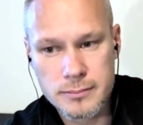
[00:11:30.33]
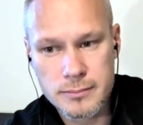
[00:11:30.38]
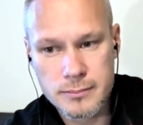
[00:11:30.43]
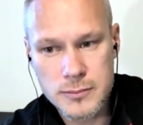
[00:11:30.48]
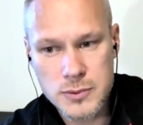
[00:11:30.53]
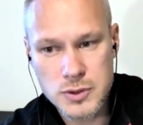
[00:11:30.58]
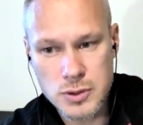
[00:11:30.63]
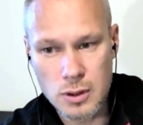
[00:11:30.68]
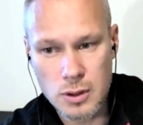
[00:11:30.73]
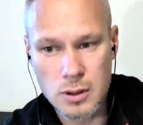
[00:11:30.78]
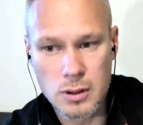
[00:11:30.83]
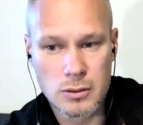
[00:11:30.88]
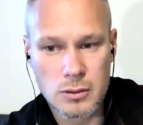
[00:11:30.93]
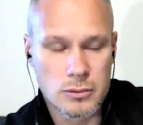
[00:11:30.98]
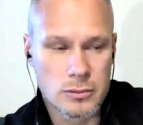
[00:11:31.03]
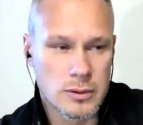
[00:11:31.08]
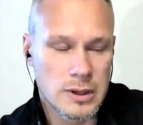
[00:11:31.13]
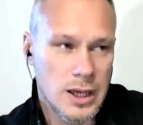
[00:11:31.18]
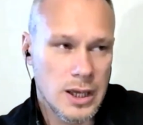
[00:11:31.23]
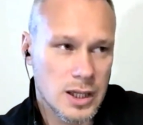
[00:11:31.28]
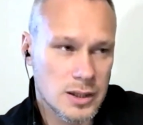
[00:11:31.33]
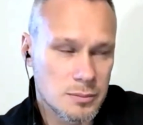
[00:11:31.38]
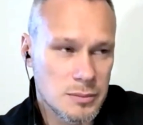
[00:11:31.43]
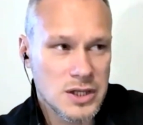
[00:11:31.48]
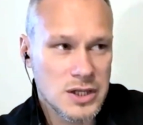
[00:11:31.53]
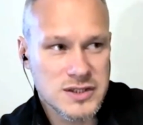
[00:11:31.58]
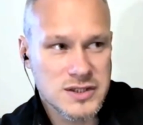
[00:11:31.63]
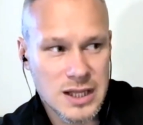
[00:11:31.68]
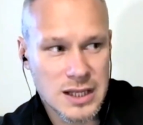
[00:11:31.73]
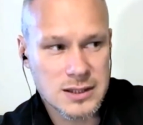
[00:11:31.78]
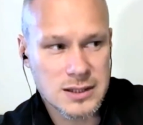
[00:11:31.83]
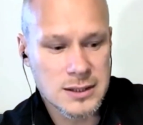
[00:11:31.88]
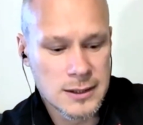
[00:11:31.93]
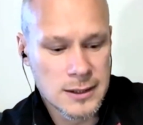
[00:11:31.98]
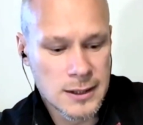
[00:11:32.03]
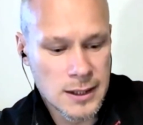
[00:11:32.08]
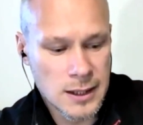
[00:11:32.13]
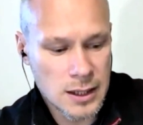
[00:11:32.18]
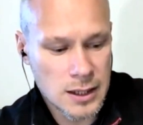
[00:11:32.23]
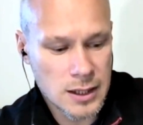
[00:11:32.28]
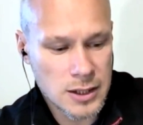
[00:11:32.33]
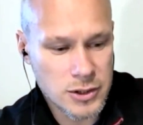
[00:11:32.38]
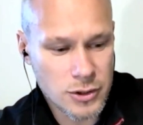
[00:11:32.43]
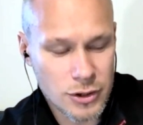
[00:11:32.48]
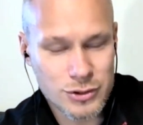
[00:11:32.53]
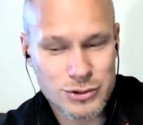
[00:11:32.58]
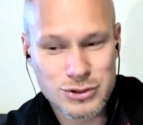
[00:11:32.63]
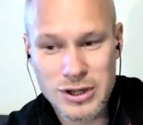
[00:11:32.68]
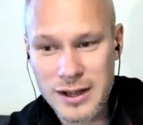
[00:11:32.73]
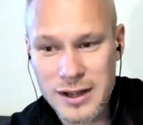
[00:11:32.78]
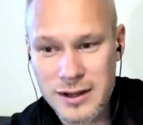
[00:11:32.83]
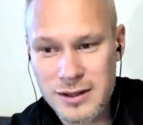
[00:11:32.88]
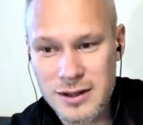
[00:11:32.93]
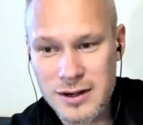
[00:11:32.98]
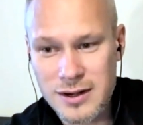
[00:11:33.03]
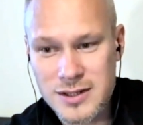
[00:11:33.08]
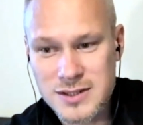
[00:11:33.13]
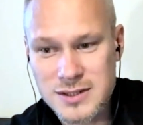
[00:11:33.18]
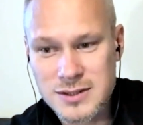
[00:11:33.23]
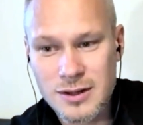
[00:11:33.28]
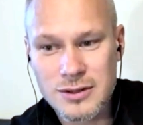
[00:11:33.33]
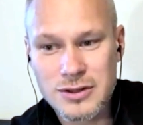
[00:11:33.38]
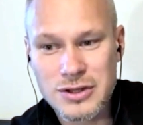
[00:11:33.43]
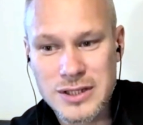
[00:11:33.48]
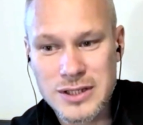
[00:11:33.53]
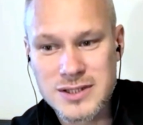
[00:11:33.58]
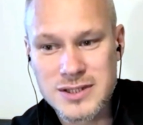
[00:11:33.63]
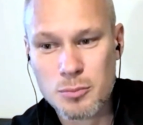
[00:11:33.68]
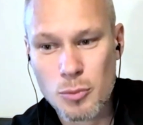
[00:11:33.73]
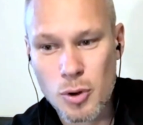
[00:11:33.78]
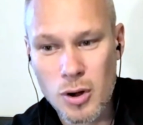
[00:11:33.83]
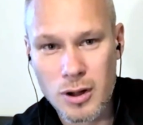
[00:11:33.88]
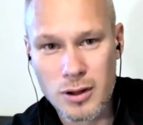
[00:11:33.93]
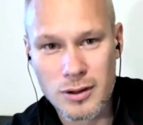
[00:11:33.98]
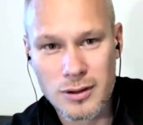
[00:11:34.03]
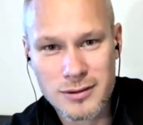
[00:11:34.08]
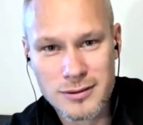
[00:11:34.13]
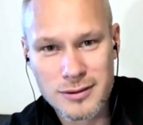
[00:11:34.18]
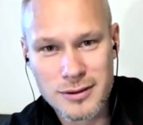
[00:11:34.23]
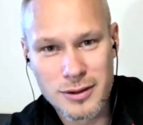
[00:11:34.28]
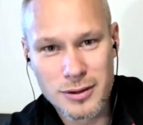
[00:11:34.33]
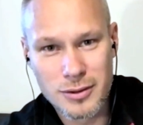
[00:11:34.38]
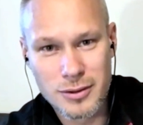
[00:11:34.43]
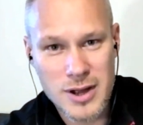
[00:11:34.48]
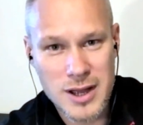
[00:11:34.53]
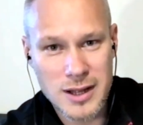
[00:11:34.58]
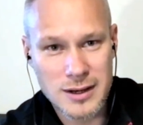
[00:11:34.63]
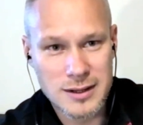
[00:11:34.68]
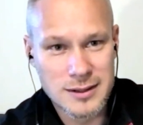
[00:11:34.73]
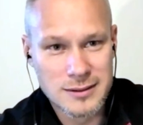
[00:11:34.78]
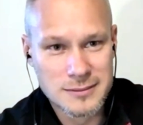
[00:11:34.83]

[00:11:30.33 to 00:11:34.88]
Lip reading: So it means that your tiger is not that small already.